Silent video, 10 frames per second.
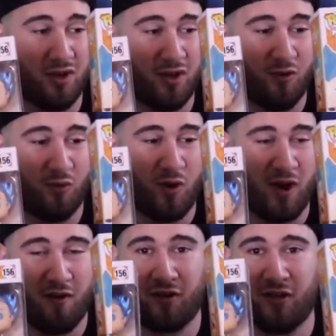
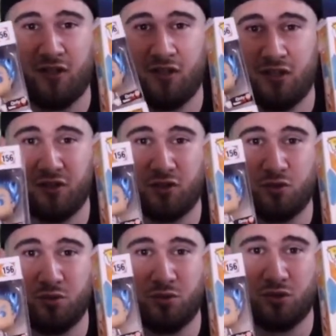wearing the
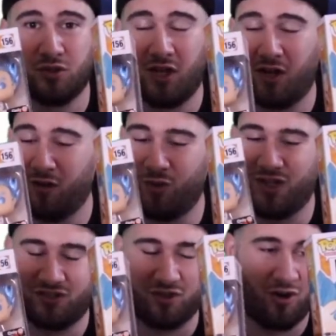cool uh, Whis
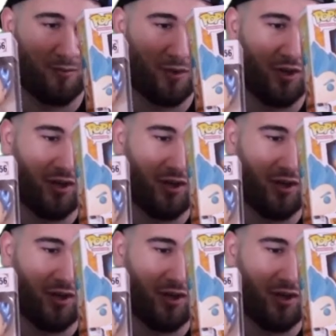armor.